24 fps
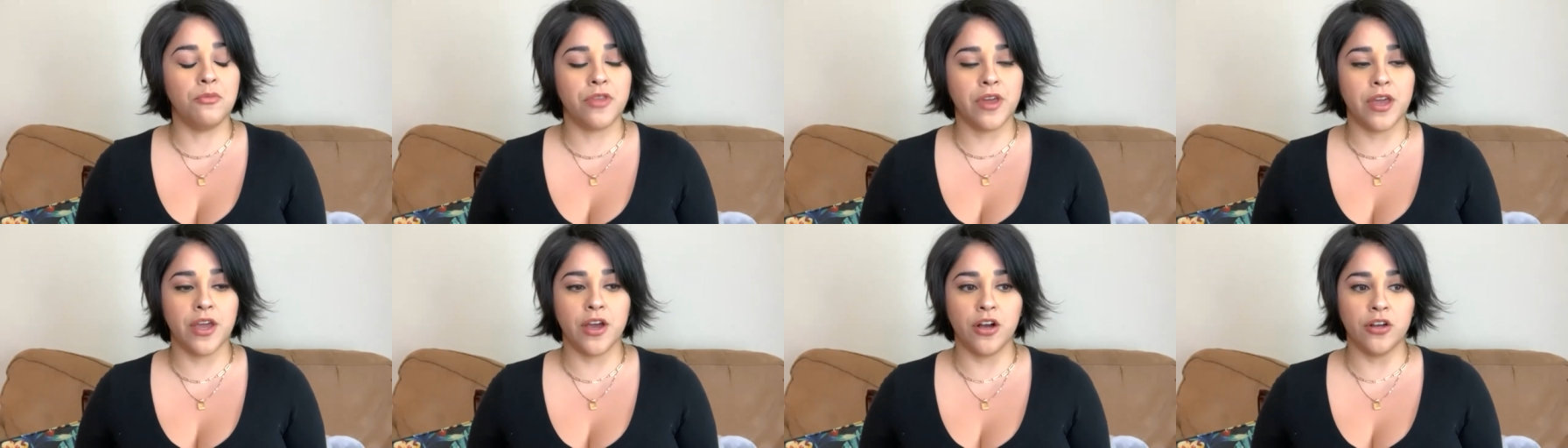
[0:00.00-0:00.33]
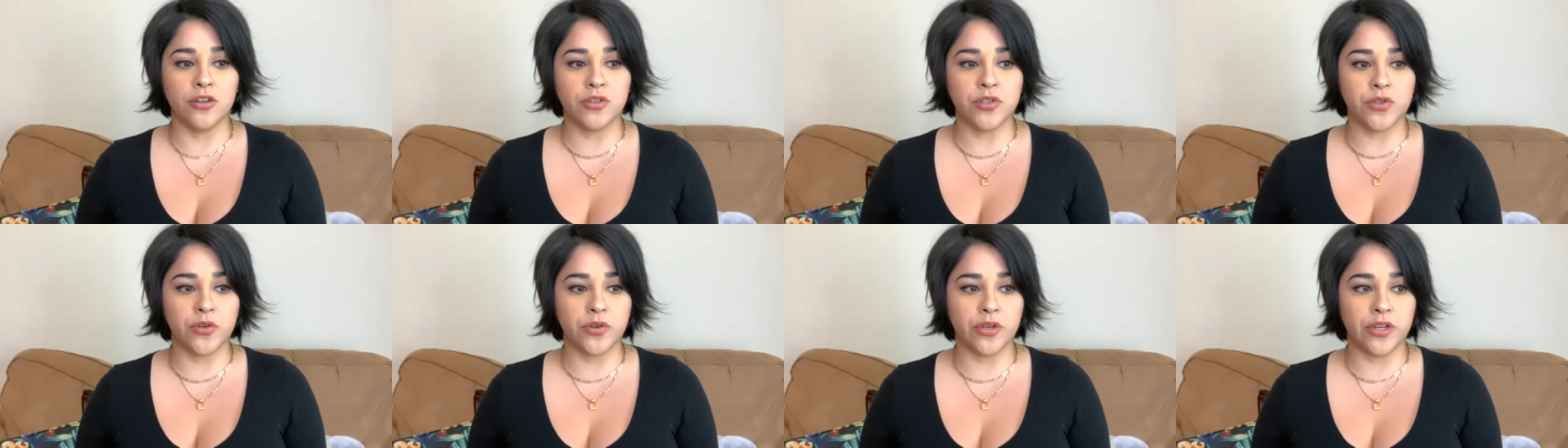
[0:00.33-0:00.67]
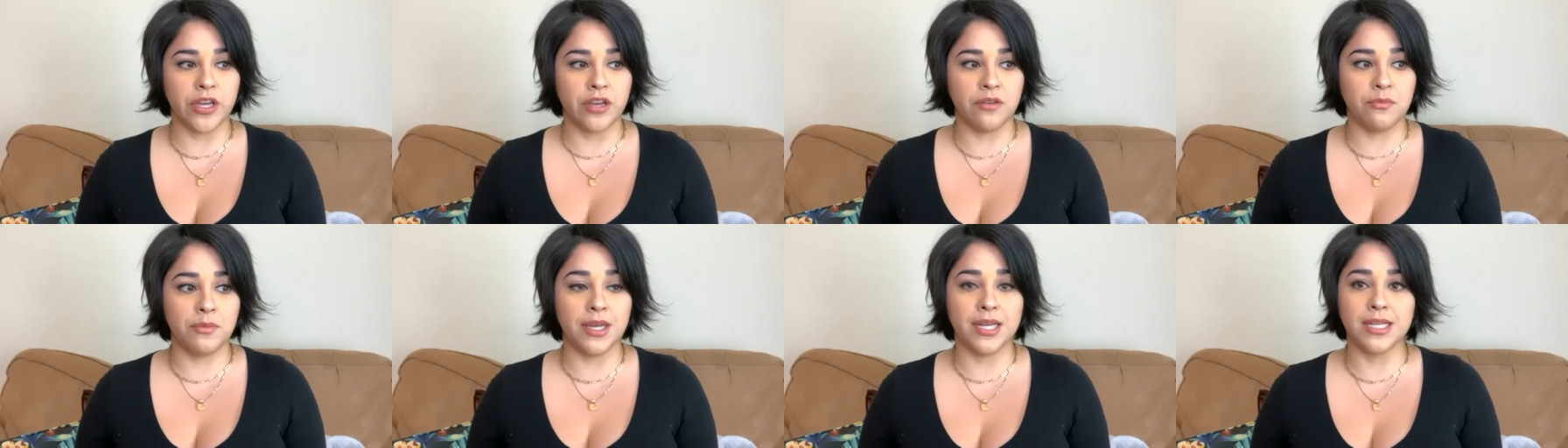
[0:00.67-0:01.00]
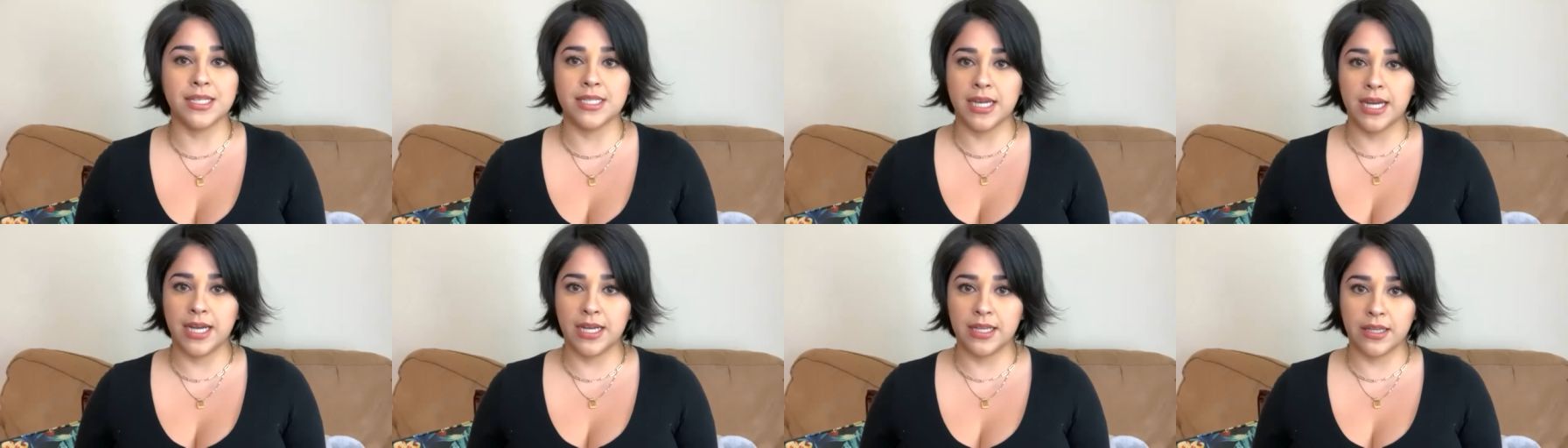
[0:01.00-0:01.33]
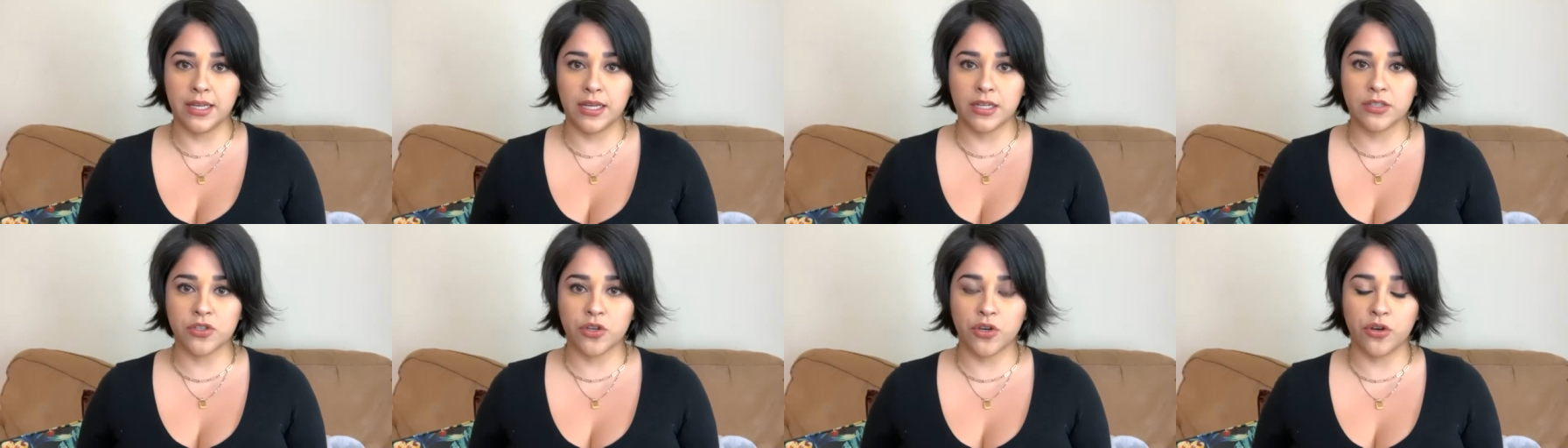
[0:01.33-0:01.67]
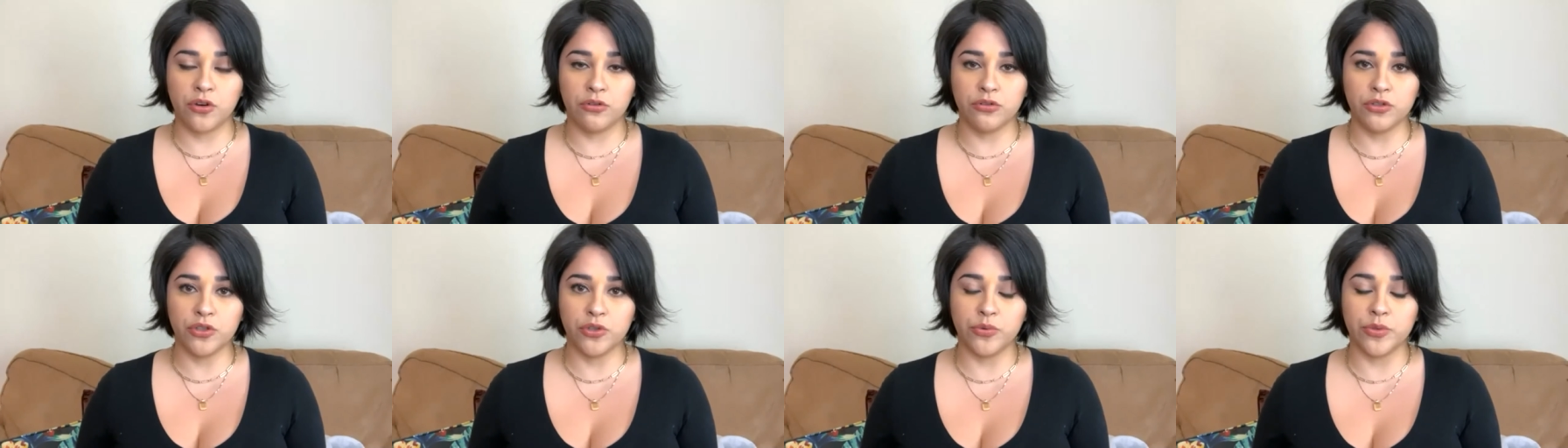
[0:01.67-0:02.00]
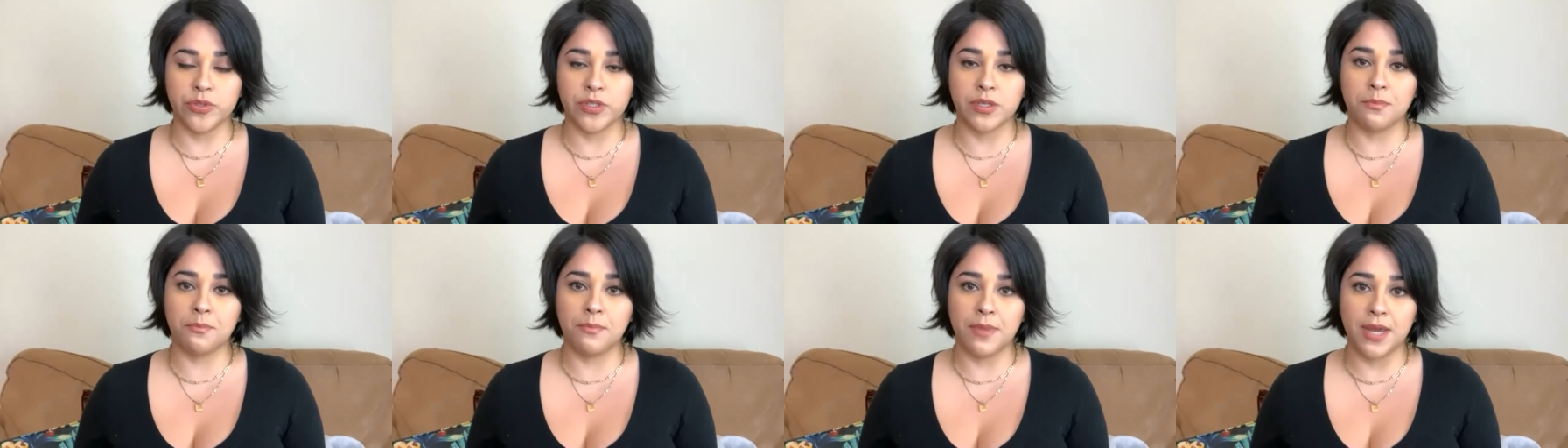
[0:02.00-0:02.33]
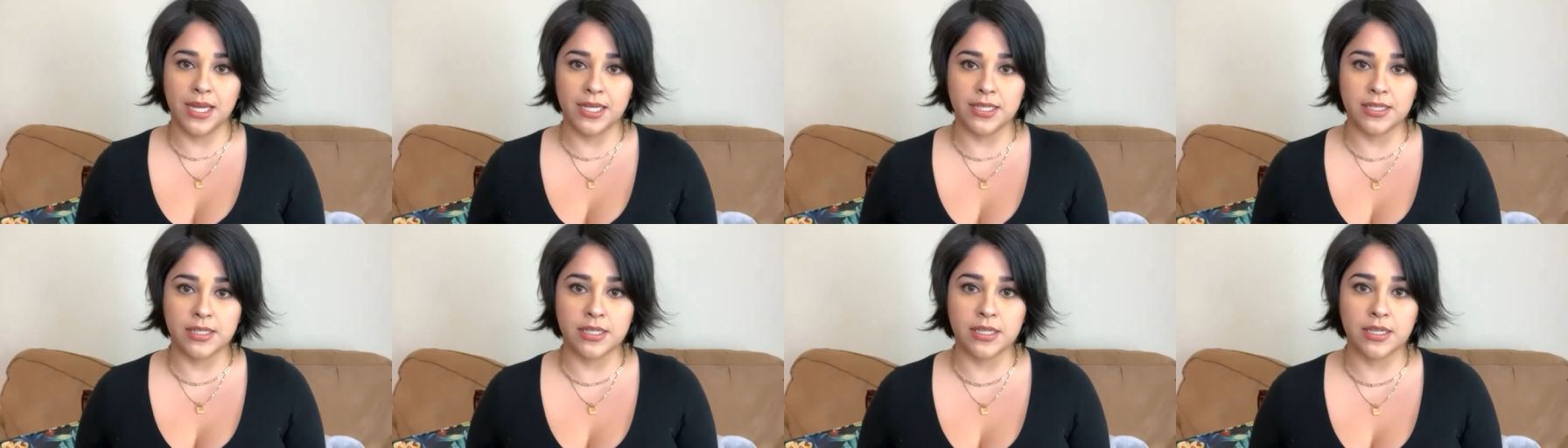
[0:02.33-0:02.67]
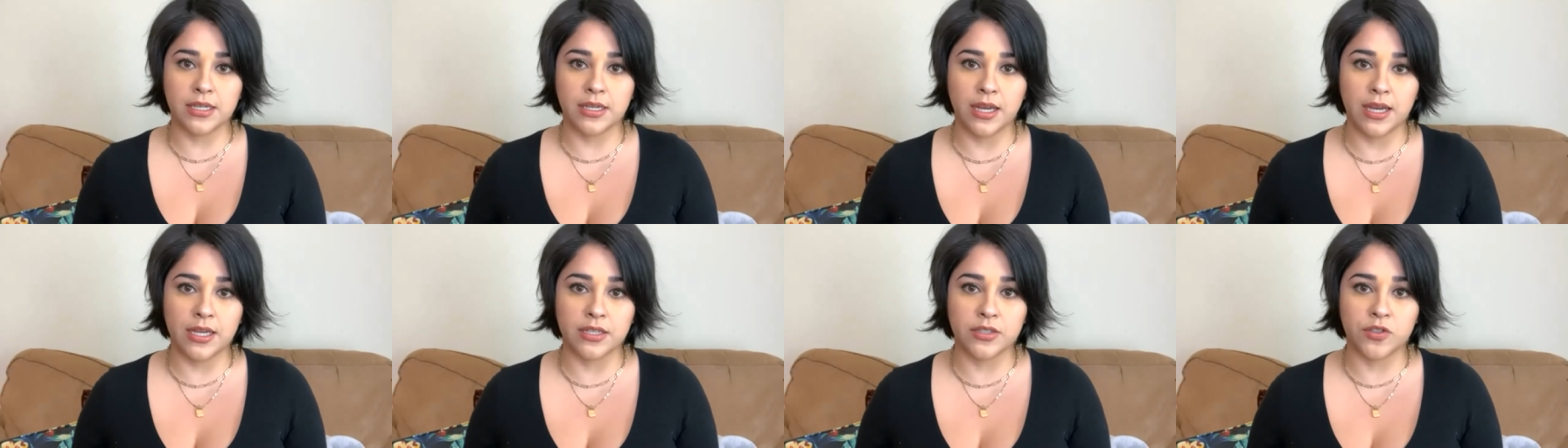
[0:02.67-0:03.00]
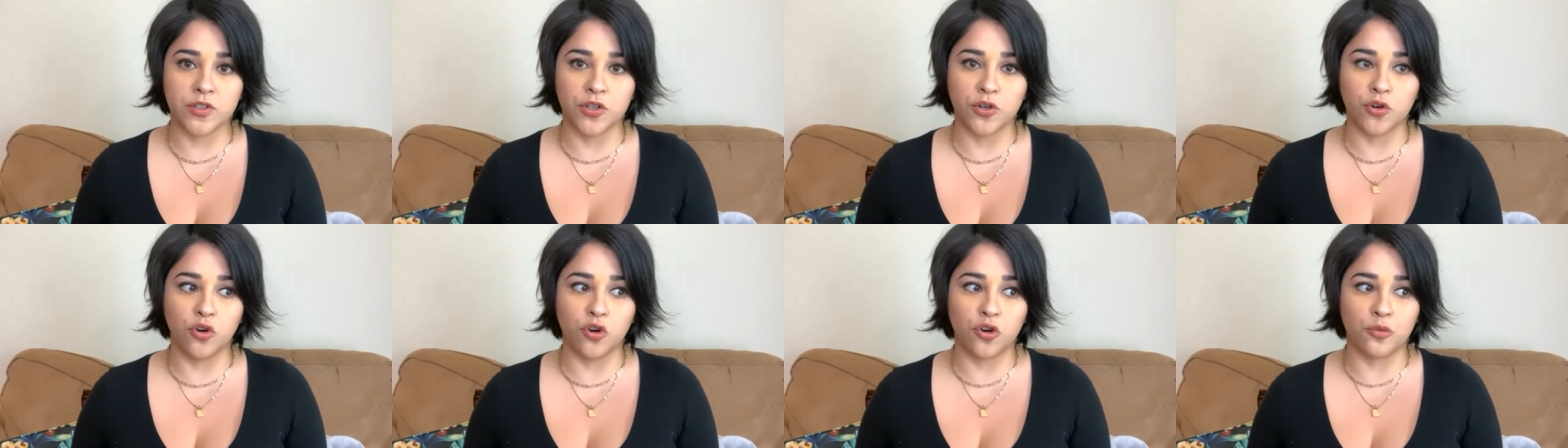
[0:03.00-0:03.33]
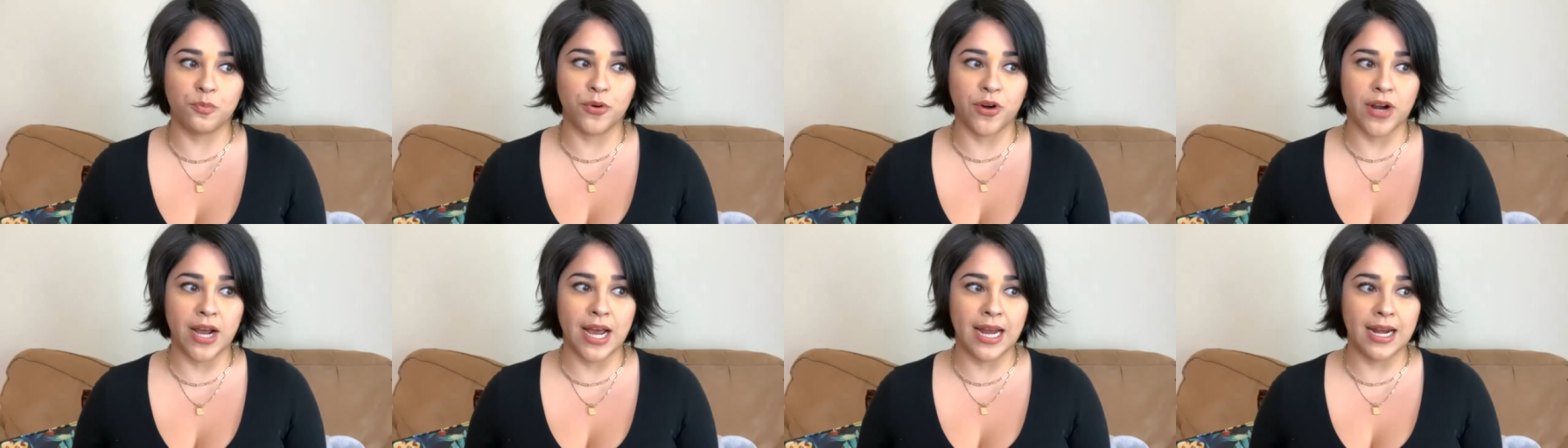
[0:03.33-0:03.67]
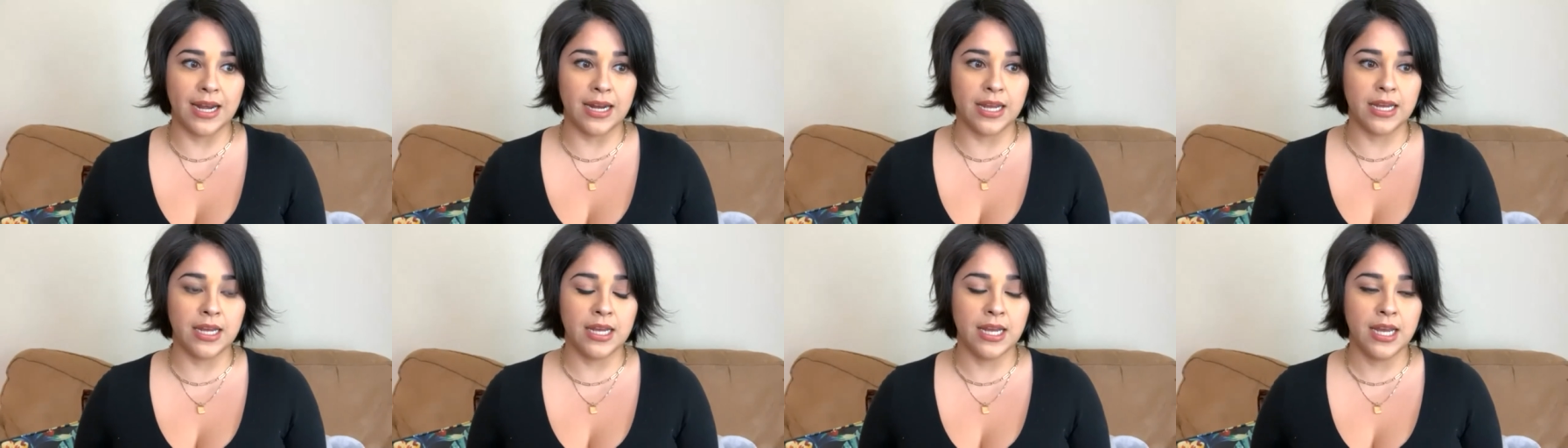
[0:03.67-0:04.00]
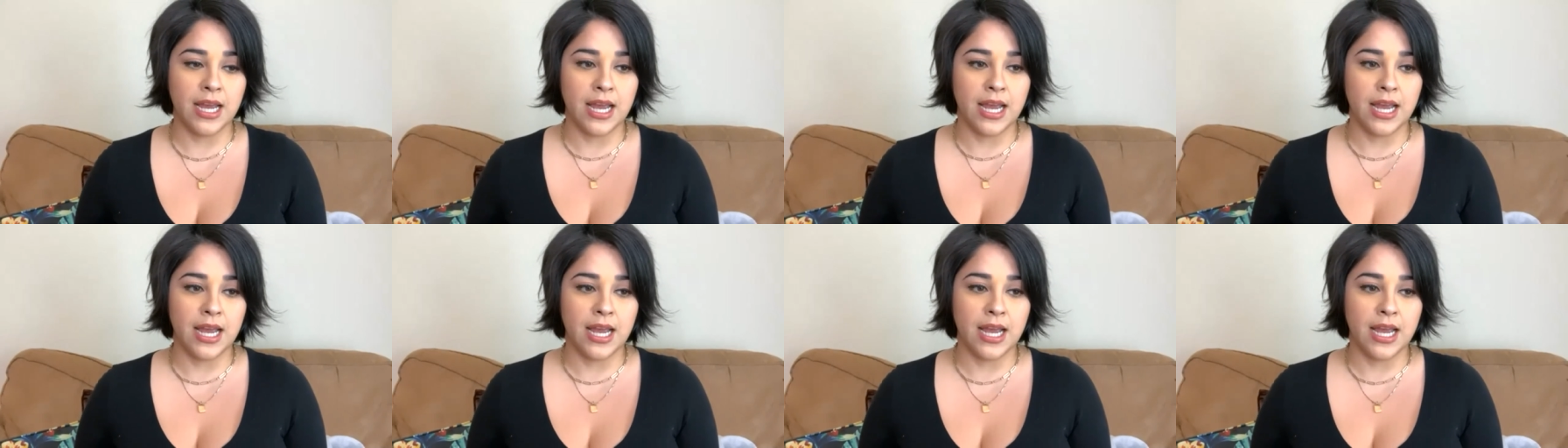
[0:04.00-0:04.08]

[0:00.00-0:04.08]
they also gave me a dialect coach who was amazing, Esther Corporale.